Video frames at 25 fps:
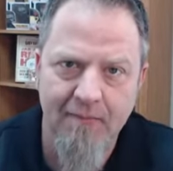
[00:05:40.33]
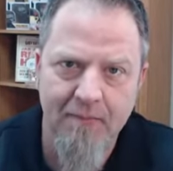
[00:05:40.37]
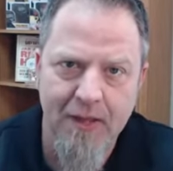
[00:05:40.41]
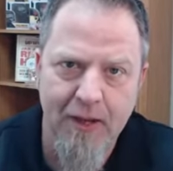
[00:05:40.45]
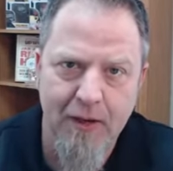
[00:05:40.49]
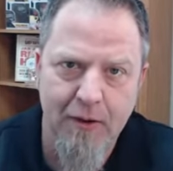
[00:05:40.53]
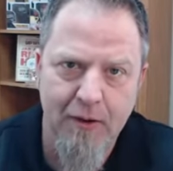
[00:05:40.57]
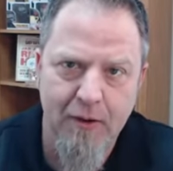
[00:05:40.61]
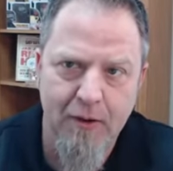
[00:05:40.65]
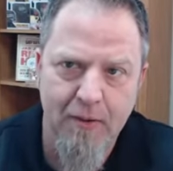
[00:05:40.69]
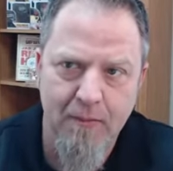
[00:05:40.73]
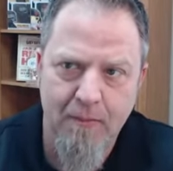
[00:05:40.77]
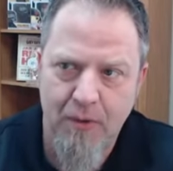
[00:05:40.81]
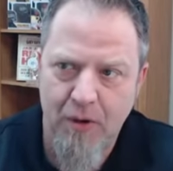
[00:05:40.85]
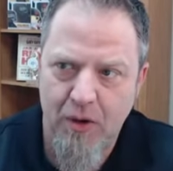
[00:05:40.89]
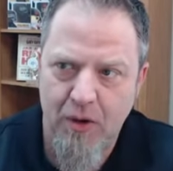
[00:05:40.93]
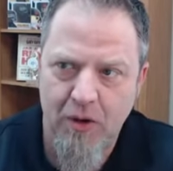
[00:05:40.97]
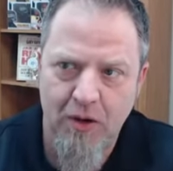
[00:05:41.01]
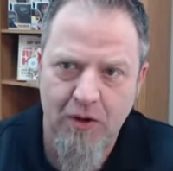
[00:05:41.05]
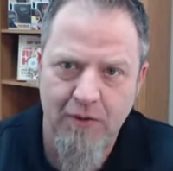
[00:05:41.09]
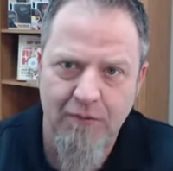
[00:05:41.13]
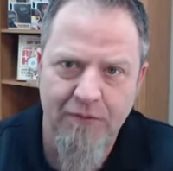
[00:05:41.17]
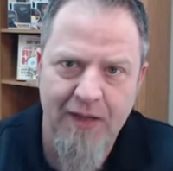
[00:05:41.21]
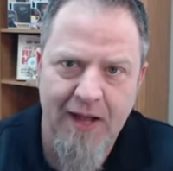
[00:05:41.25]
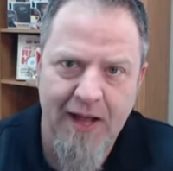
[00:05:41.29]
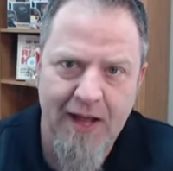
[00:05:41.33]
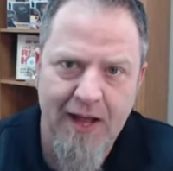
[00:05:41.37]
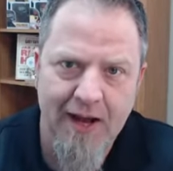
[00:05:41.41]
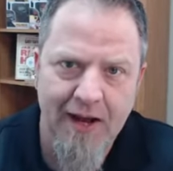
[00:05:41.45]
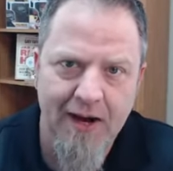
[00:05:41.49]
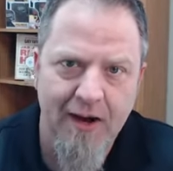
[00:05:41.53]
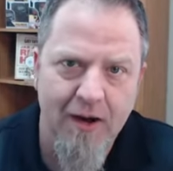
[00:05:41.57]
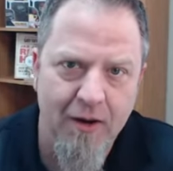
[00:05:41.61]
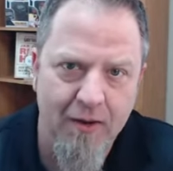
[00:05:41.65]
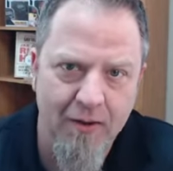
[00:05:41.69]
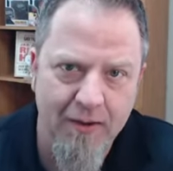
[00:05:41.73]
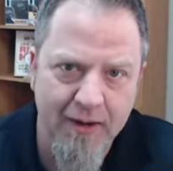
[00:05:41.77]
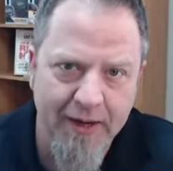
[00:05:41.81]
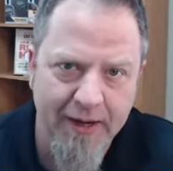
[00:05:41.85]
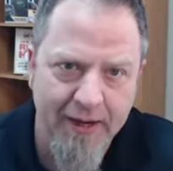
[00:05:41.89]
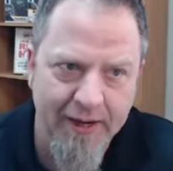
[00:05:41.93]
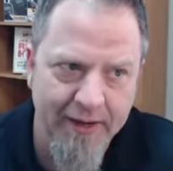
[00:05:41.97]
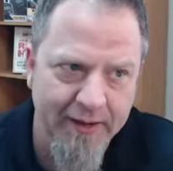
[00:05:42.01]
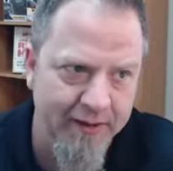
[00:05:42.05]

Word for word: that are a part of the IRA.